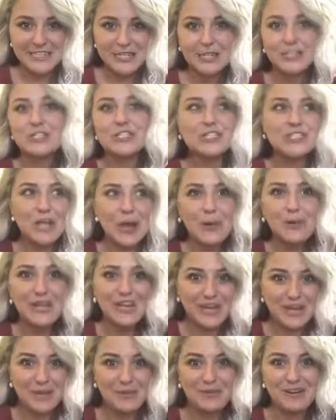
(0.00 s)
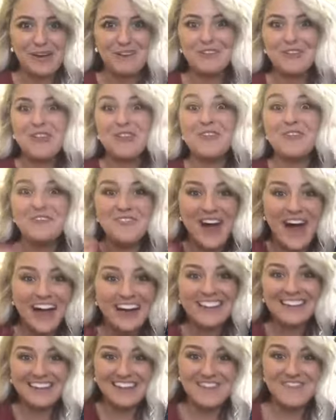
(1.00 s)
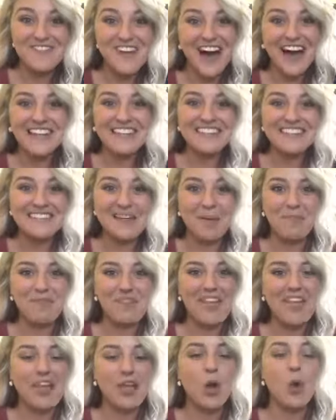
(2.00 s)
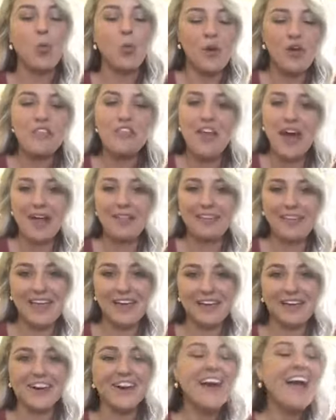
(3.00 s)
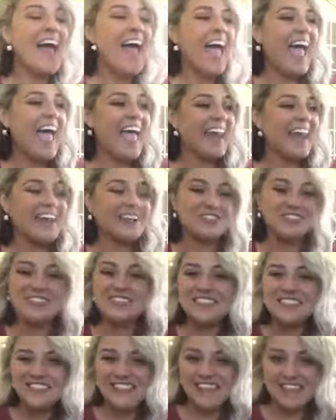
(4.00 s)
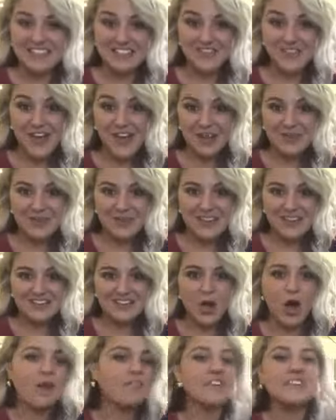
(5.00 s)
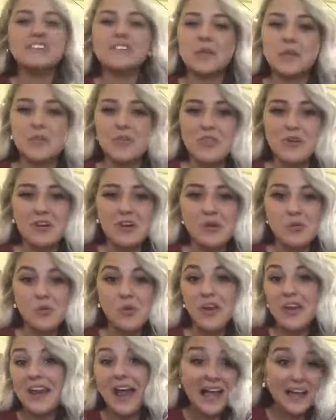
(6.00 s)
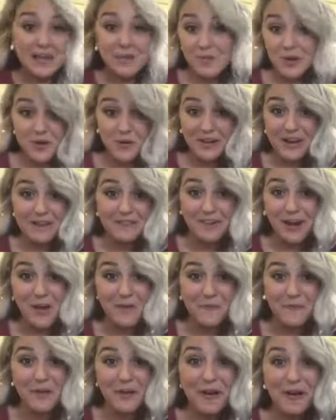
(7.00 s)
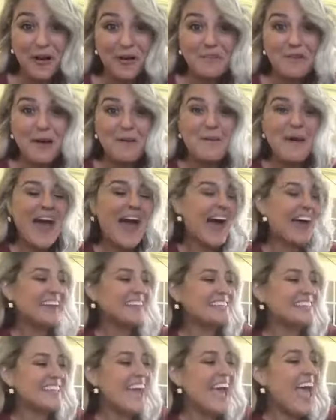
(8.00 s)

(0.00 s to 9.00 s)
You're so giddy whenever you finally find something with that letter, and I just think it's fun because obviously with 31 I can put whatever I want on my bags,